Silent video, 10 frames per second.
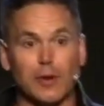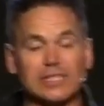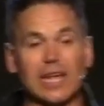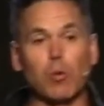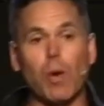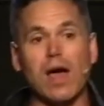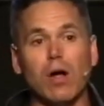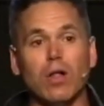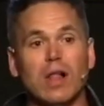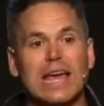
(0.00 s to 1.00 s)
There is a
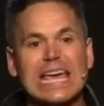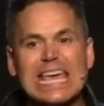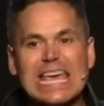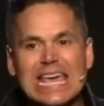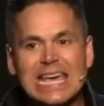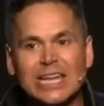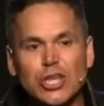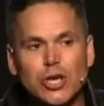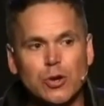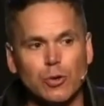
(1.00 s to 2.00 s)
well in
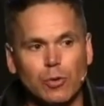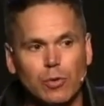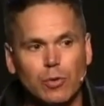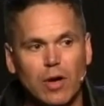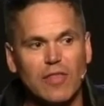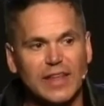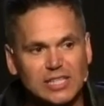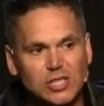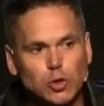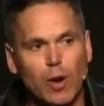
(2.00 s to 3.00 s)
you that
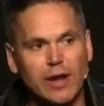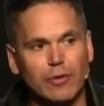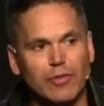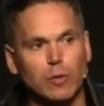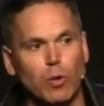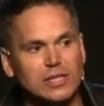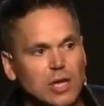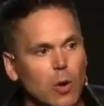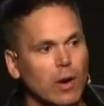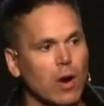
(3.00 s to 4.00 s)
is greater than
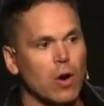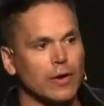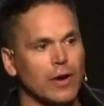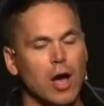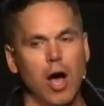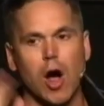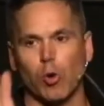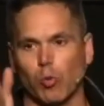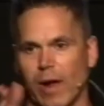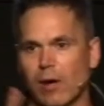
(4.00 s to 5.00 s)
what's going on
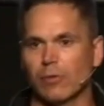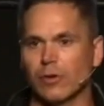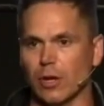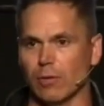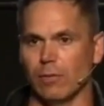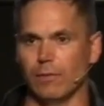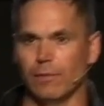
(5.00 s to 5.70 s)
around you.